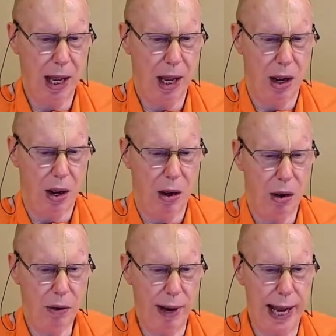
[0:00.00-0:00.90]
All
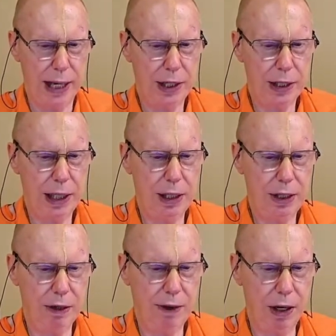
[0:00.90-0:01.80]
right,
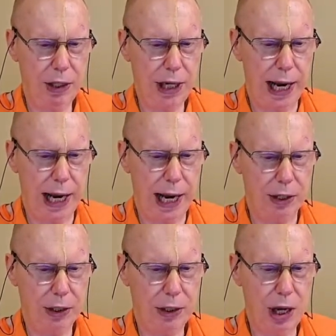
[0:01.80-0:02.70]
devotees,
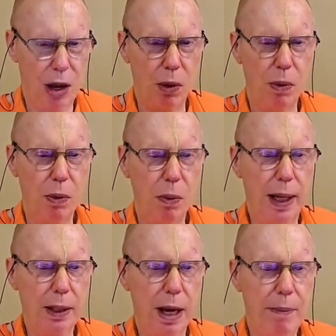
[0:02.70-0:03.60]
so
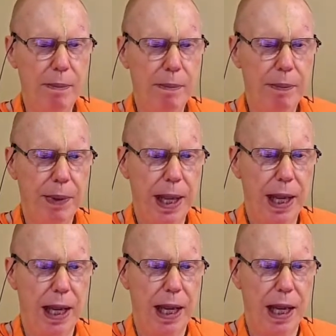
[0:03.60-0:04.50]
welcome.
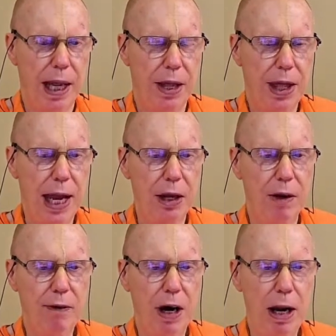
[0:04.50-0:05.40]
Thank you
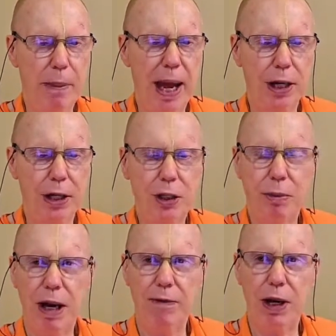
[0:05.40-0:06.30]
very much.
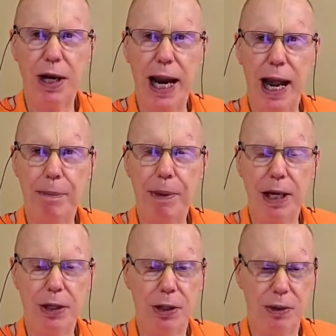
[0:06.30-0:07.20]
We're very happy
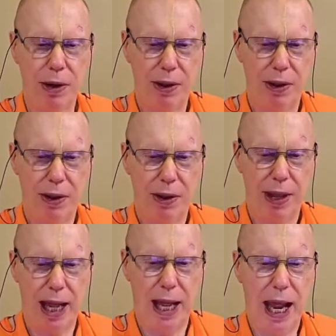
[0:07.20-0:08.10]
to
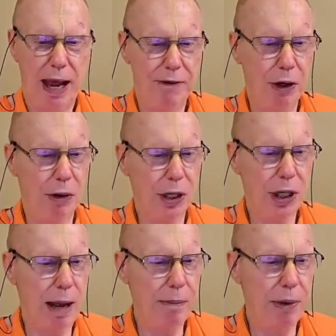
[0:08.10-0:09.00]
have your
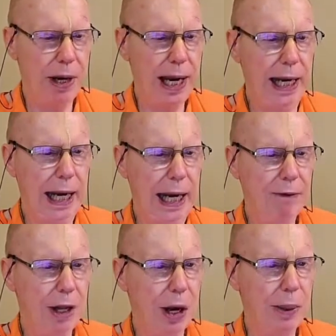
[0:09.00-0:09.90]
company, even
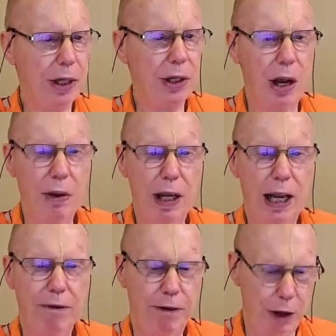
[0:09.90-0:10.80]
though it's only
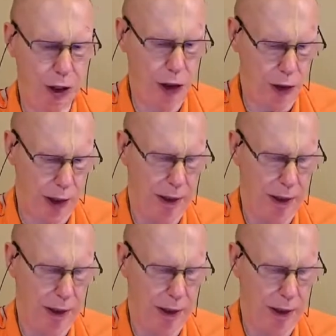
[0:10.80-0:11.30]
virtual.